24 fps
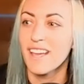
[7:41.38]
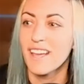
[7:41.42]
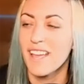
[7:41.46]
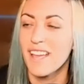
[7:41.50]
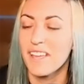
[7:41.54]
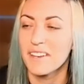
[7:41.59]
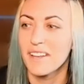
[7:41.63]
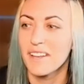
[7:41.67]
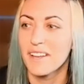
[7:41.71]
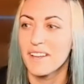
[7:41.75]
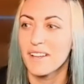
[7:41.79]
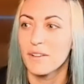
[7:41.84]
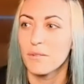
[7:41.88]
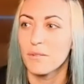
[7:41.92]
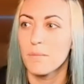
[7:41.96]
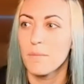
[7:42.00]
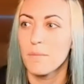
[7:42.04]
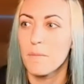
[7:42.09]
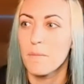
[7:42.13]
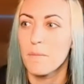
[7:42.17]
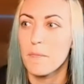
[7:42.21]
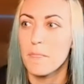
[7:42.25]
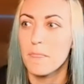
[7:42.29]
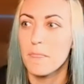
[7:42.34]
And
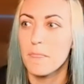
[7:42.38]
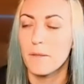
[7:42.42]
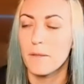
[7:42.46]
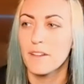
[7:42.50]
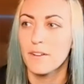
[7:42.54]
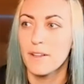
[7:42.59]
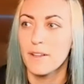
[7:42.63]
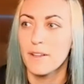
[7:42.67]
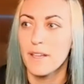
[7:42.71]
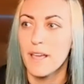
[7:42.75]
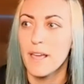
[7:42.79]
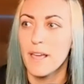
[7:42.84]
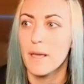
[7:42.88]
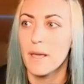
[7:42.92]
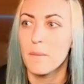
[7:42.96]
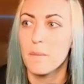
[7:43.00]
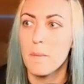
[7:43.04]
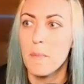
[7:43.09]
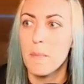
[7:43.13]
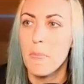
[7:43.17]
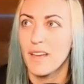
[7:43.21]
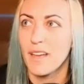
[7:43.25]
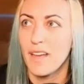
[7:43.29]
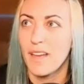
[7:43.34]
they're like, okay.
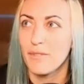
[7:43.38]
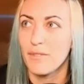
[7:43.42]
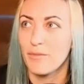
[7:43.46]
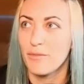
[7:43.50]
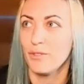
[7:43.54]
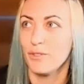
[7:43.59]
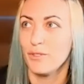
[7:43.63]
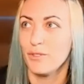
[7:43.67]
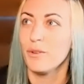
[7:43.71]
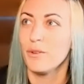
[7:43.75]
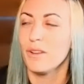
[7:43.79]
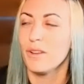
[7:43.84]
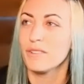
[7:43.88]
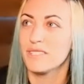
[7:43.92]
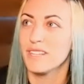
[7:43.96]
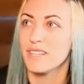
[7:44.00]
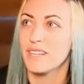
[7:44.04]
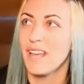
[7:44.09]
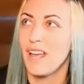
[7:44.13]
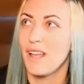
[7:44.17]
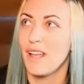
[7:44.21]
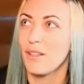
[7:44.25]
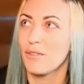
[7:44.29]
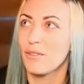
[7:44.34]
I flew out
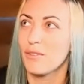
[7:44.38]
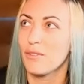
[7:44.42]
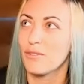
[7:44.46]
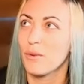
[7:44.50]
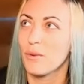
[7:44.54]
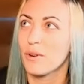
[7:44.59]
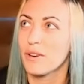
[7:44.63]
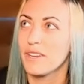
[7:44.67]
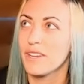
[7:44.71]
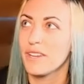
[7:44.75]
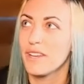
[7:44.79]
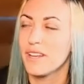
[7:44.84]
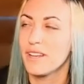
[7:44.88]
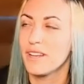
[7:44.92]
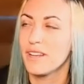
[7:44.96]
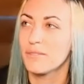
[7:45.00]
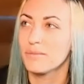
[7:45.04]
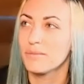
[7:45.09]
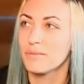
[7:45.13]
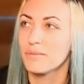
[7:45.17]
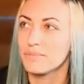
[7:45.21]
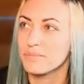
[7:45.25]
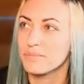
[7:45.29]
to California.